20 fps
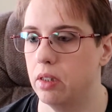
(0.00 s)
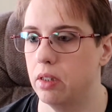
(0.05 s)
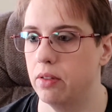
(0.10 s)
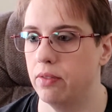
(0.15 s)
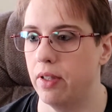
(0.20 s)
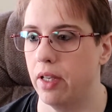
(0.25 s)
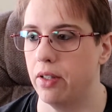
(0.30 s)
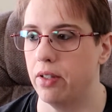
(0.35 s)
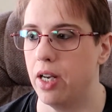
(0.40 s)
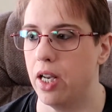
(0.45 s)

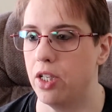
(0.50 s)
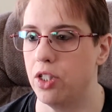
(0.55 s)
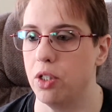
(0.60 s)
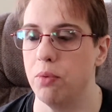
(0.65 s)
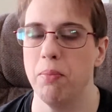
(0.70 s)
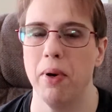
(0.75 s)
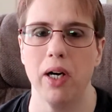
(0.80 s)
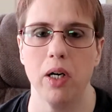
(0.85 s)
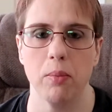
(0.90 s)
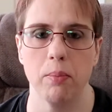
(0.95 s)
foundation.
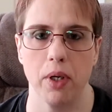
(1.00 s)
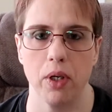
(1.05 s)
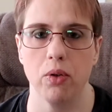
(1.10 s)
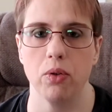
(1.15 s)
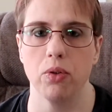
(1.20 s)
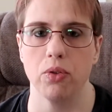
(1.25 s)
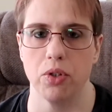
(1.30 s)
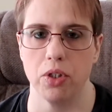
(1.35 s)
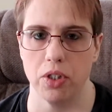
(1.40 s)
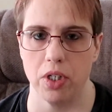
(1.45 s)
Bare
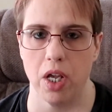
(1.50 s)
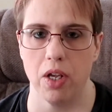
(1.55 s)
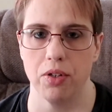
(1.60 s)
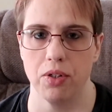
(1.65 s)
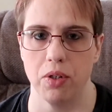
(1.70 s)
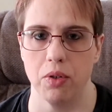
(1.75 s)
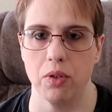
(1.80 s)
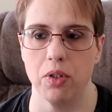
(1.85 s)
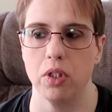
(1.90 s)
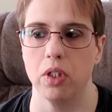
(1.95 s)
Minerals is
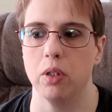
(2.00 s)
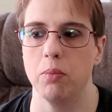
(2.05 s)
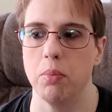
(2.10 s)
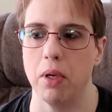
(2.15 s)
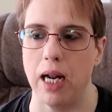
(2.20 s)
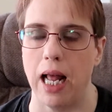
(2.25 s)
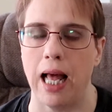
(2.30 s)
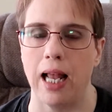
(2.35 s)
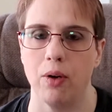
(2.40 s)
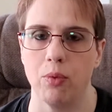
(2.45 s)
also good,
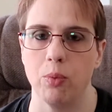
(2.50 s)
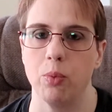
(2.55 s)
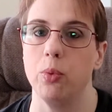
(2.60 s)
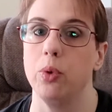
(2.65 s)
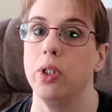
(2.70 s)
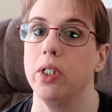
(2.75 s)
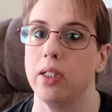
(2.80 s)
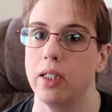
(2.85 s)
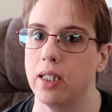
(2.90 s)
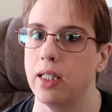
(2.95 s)
but I
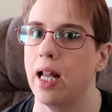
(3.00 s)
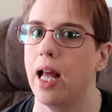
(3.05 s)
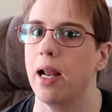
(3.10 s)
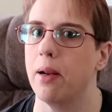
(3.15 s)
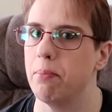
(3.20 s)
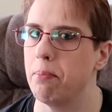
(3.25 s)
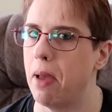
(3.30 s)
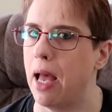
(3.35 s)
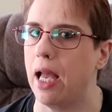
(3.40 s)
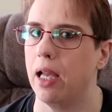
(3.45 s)
really like
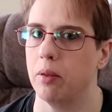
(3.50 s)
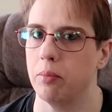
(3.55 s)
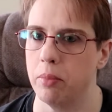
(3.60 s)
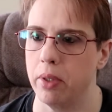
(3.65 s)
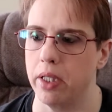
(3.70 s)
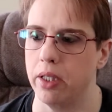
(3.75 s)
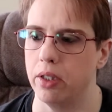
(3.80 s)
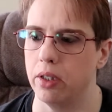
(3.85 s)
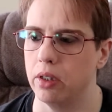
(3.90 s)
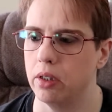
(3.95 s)
MAC
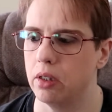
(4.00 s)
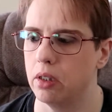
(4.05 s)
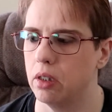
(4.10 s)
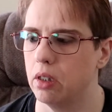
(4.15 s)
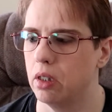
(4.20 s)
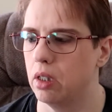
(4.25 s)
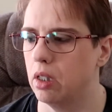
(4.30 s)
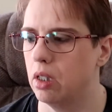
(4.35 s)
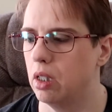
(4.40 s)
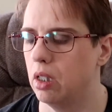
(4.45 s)
better.
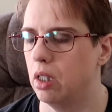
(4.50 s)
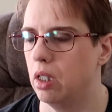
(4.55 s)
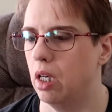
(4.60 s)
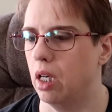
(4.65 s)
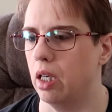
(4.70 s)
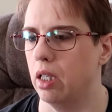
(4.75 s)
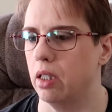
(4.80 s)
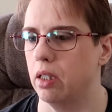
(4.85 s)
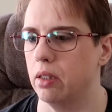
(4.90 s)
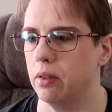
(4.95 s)

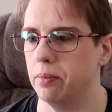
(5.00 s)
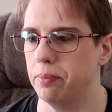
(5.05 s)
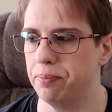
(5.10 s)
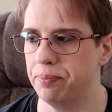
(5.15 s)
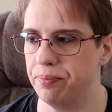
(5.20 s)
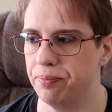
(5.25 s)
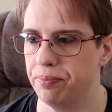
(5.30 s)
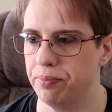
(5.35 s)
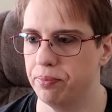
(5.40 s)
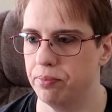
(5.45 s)
Of
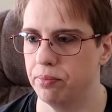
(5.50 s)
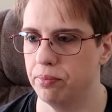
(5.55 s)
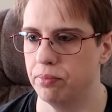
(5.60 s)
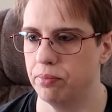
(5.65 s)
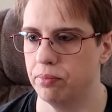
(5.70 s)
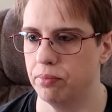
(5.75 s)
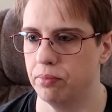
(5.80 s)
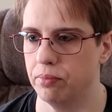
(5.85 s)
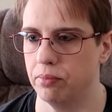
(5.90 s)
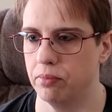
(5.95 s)

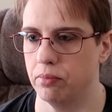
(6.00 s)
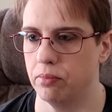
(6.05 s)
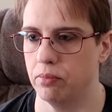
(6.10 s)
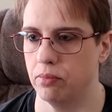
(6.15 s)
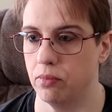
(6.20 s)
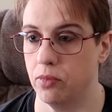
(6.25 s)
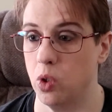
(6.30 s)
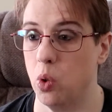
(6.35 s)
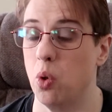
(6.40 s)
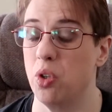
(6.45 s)

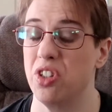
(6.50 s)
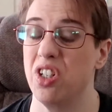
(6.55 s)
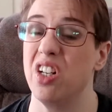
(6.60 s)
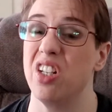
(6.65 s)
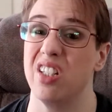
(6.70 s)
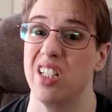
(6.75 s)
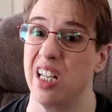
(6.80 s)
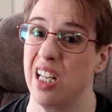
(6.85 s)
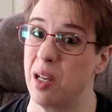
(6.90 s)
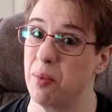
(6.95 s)
course, it
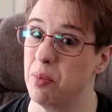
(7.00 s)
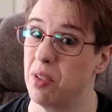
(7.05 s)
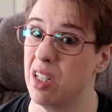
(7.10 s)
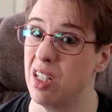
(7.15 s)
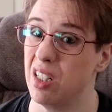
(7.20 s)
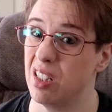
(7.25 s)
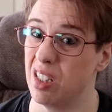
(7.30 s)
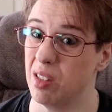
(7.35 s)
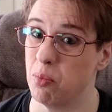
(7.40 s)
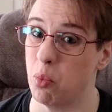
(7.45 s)
doesn't help that
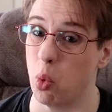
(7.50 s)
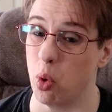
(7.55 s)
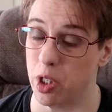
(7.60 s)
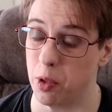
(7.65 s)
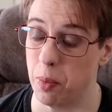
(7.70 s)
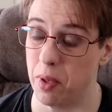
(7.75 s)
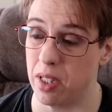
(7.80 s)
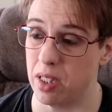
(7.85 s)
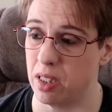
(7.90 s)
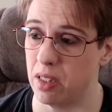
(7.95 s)
it's more
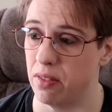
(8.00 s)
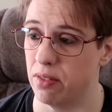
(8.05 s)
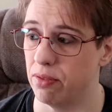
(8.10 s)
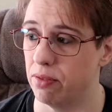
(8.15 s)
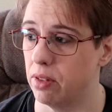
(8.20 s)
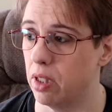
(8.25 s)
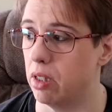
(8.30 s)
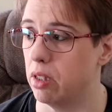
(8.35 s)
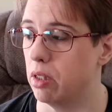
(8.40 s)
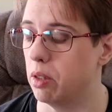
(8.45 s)
expensive
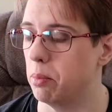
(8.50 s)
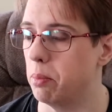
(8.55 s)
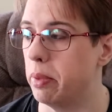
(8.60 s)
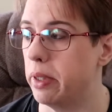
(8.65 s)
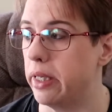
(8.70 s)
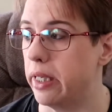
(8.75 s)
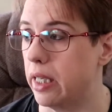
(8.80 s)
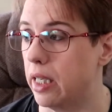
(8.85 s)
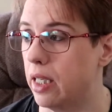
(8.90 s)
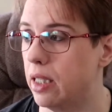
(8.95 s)
either,
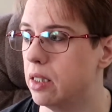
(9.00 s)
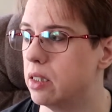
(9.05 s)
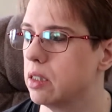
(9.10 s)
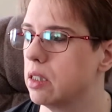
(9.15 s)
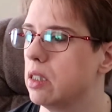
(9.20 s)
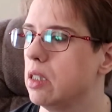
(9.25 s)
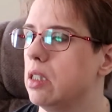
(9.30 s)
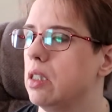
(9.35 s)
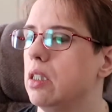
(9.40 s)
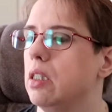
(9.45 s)
but
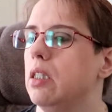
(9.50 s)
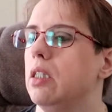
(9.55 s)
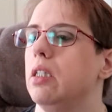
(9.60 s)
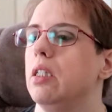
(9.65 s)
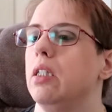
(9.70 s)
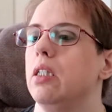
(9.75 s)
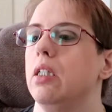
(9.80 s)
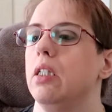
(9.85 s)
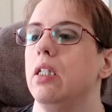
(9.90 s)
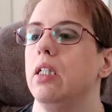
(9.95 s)

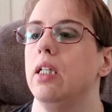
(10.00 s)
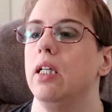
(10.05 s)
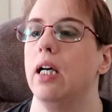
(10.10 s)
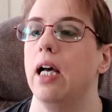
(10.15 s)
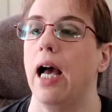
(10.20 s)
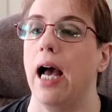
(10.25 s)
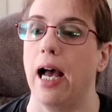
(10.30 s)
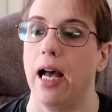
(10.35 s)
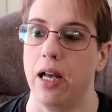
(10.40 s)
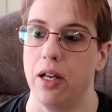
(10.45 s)

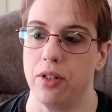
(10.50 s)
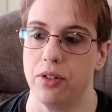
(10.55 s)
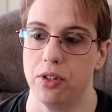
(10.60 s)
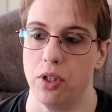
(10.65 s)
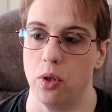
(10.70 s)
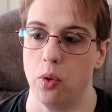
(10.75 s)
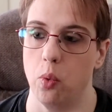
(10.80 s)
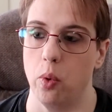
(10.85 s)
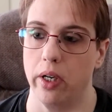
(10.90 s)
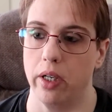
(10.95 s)
I
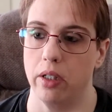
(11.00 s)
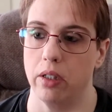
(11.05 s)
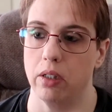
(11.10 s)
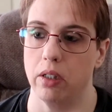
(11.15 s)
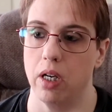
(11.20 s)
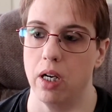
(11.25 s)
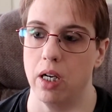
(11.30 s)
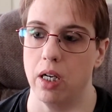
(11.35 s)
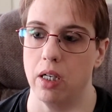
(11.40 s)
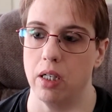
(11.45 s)
also
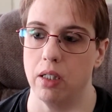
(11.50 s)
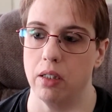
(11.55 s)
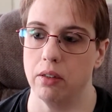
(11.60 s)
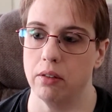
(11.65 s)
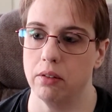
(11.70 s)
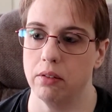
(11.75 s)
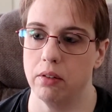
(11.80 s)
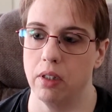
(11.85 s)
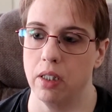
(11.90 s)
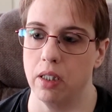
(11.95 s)
wear a
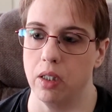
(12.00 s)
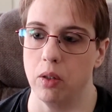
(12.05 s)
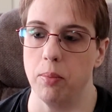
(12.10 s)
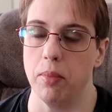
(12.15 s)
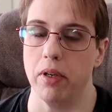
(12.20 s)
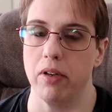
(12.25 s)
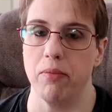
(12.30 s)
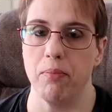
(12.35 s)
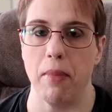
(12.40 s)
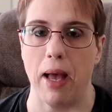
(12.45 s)
little
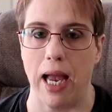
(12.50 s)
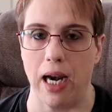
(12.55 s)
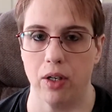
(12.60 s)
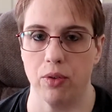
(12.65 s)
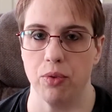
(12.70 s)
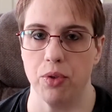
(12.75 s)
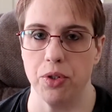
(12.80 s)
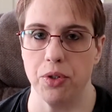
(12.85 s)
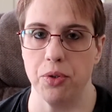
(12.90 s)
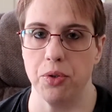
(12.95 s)
bit of MAC
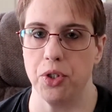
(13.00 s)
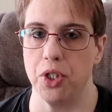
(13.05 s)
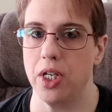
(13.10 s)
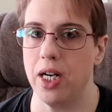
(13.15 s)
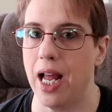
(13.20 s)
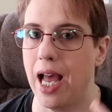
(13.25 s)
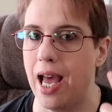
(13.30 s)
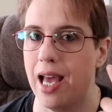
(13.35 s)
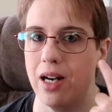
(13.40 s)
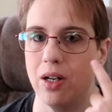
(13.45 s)
Rouge, and
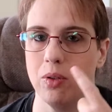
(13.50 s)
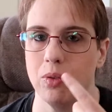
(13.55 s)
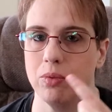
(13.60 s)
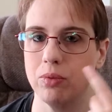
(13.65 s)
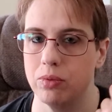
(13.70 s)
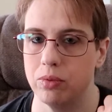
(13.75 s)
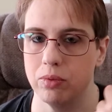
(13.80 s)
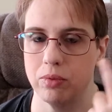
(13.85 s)
I don't